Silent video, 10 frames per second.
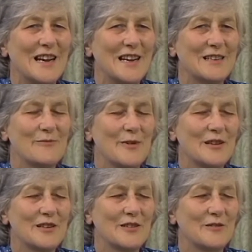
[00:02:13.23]
and it
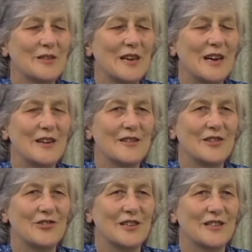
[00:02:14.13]
went to the
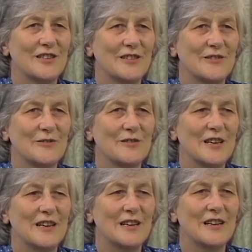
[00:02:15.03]
RHS, to
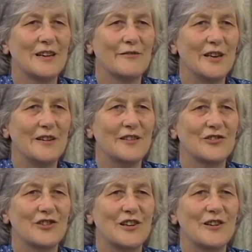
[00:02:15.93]
their flower
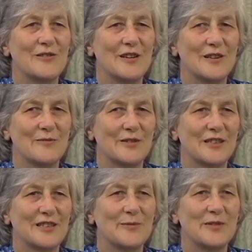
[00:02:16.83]
show, and was
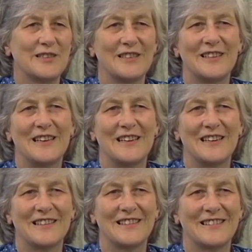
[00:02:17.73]
exhibited there